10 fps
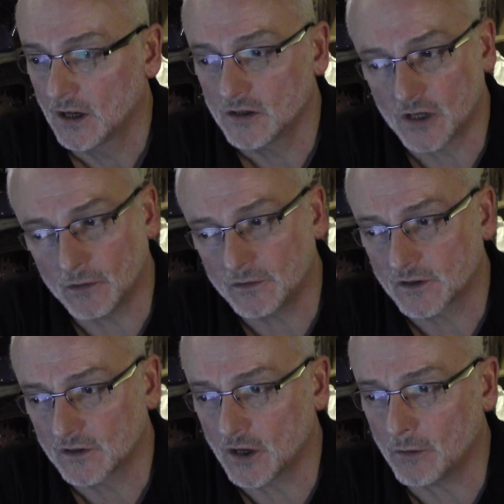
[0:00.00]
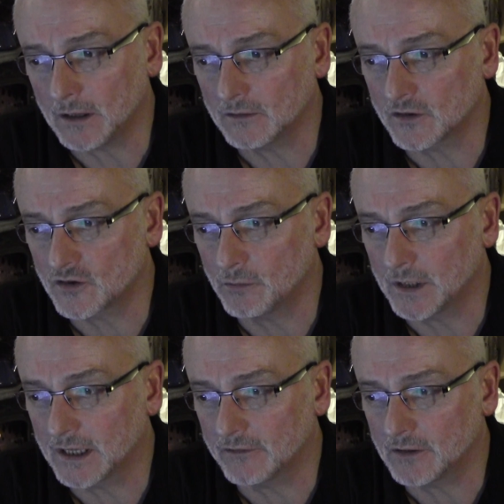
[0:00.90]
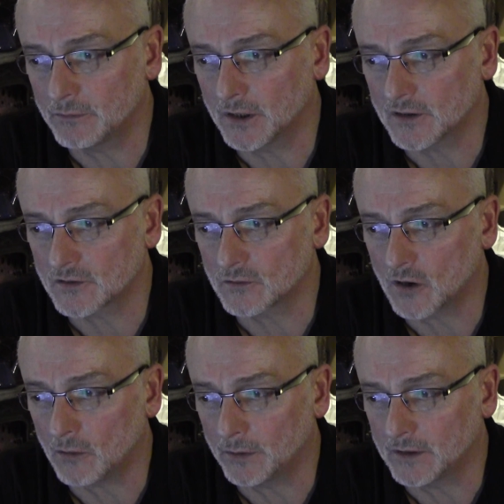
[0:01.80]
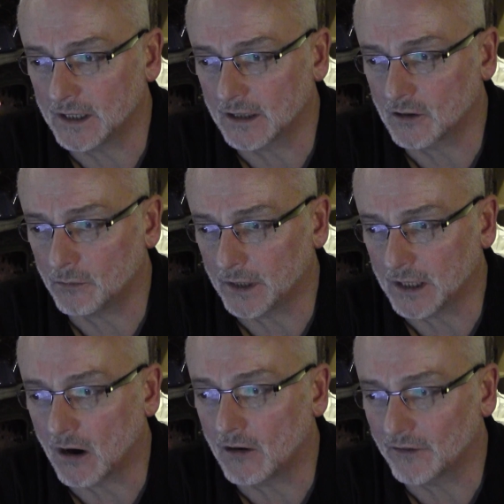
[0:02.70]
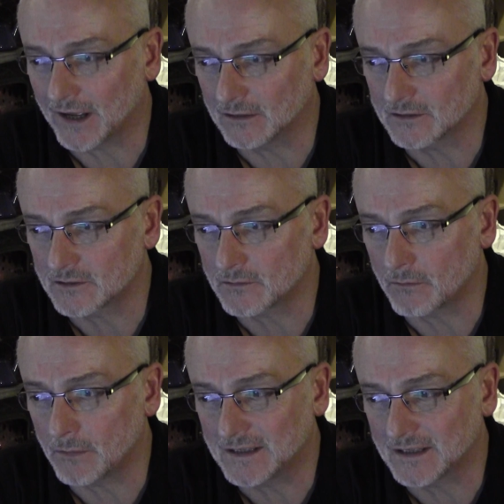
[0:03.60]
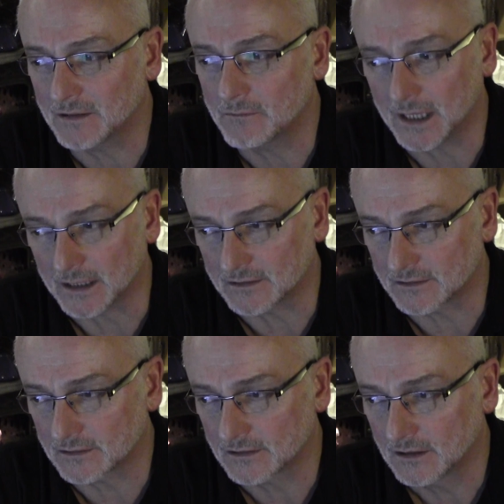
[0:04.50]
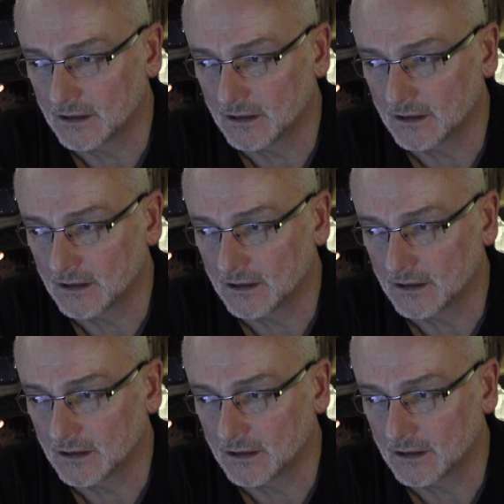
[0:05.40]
Note, no elder should be given a personal copy of elders' meeting minutes.